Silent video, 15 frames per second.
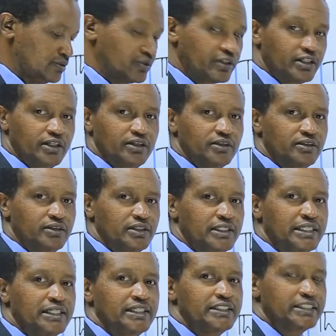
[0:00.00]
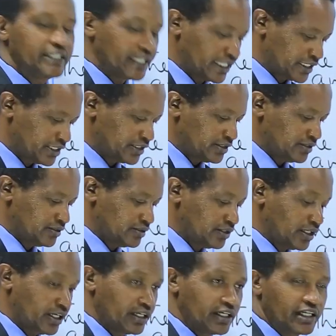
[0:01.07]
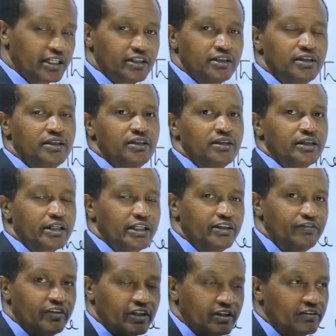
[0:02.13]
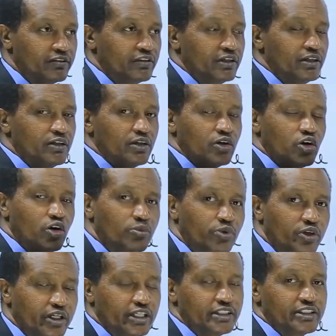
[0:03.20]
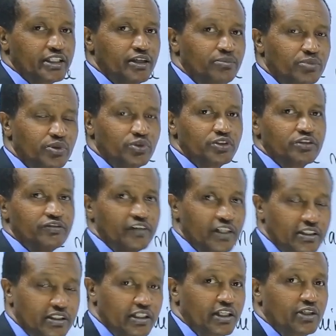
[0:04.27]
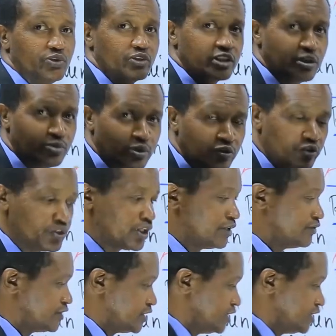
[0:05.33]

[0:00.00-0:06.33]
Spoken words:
Okay? Snakes. I like giving common examples first. I know some of you have